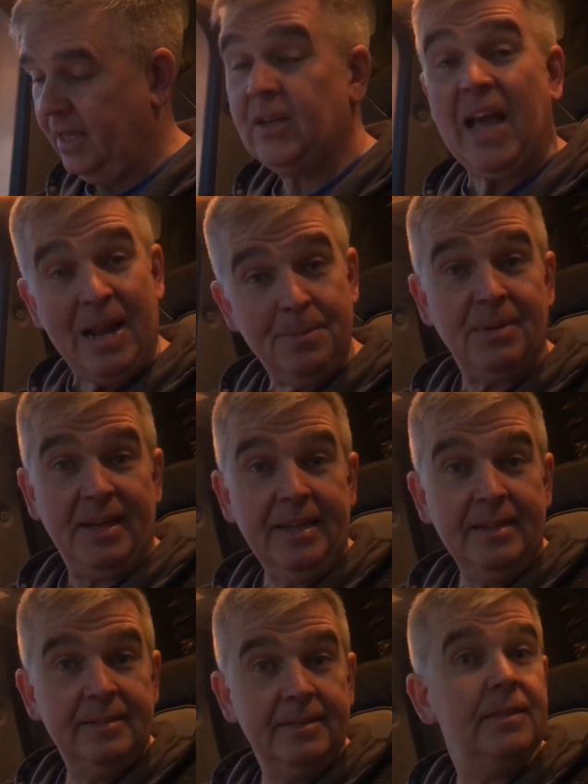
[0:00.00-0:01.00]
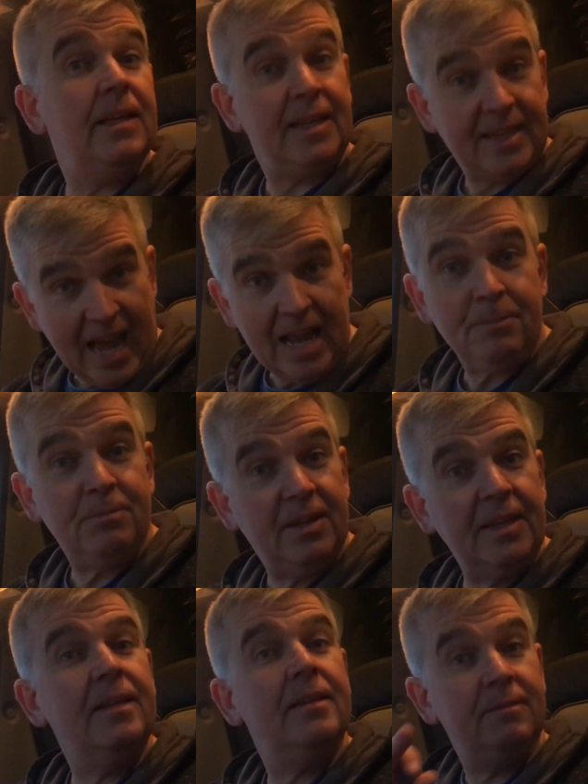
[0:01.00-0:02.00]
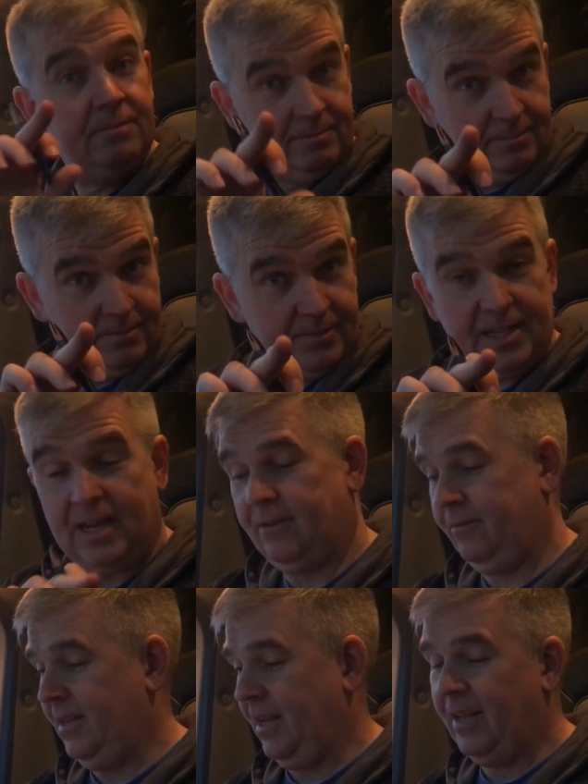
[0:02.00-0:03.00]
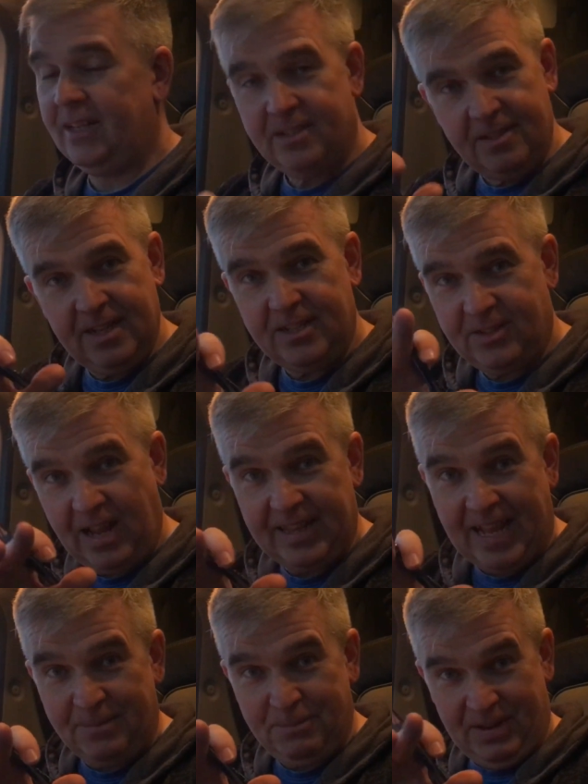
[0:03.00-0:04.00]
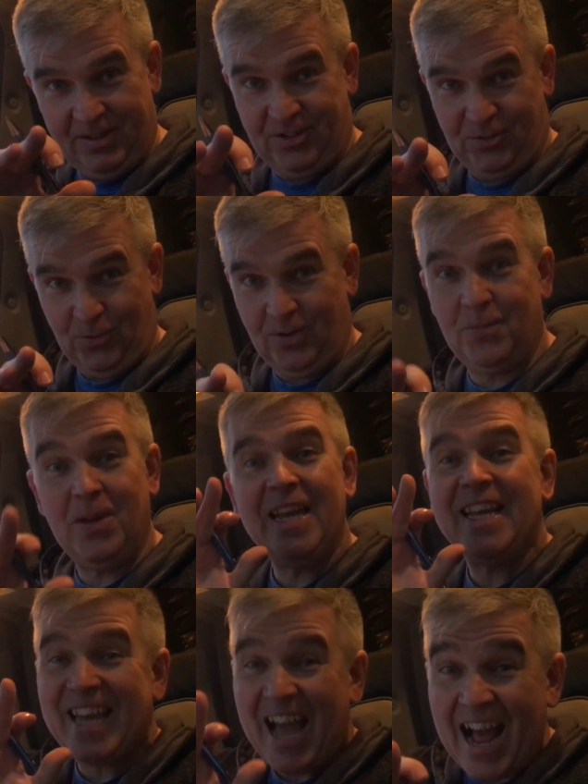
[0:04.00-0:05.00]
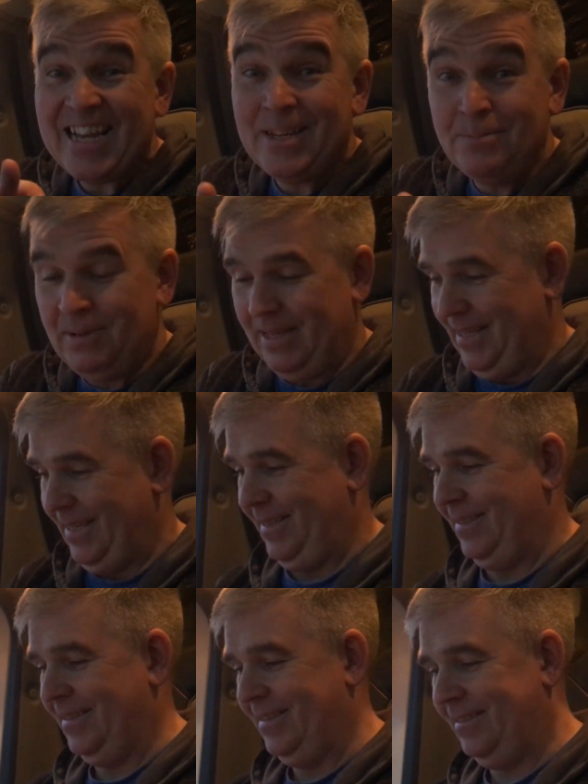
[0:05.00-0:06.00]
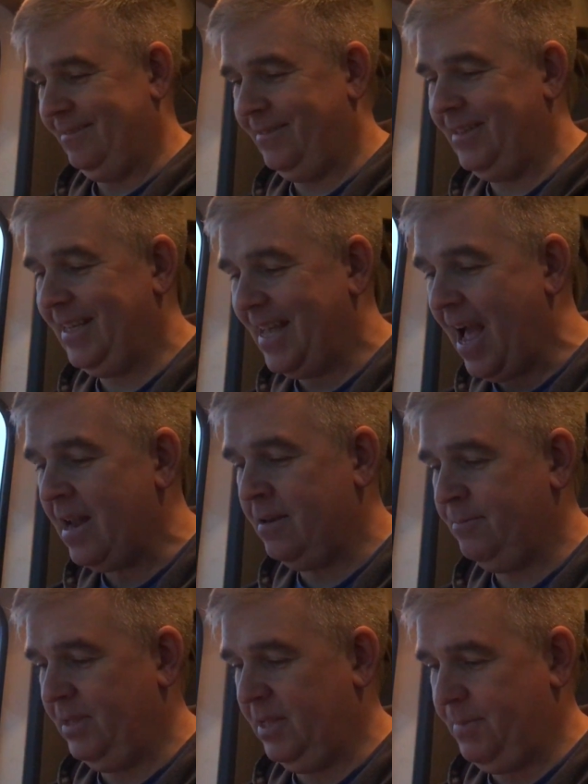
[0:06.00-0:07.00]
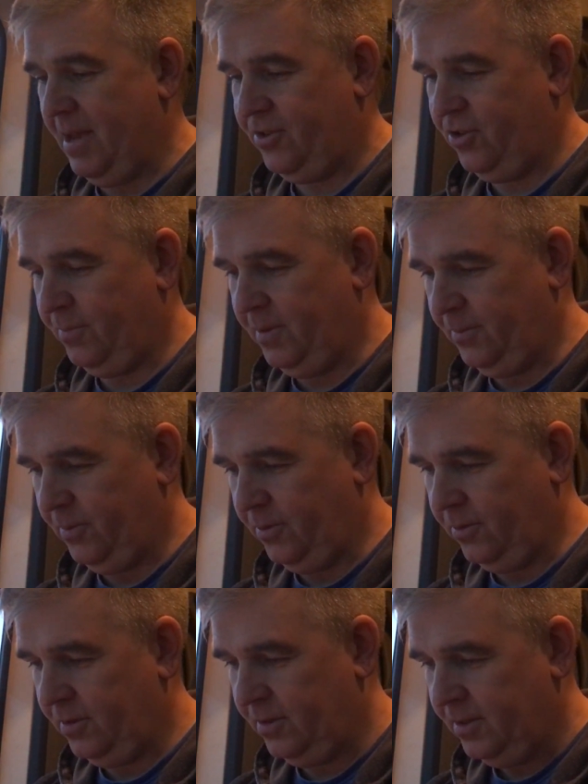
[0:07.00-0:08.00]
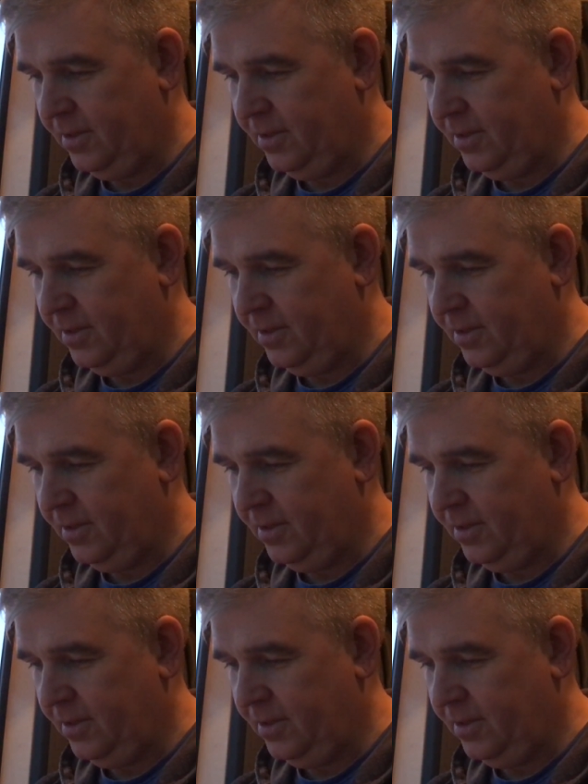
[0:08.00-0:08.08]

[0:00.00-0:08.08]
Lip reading: It can be. It can be. So, you know, let's get that bit started. It can be. Right? It can be the best job in the world.